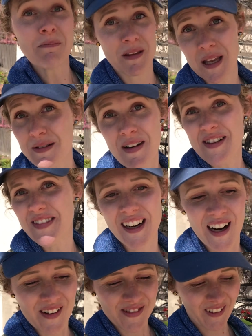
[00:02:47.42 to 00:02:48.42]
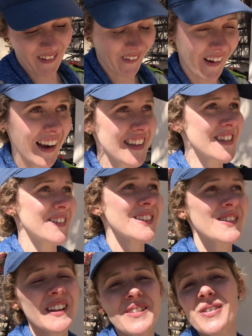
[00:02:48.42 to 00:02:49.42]
You can buy me a coffee if you want. So it
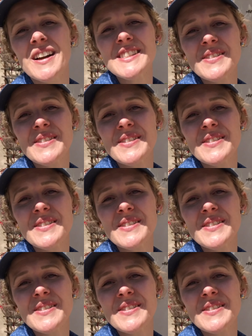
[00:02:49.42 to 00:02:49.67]
was really fun.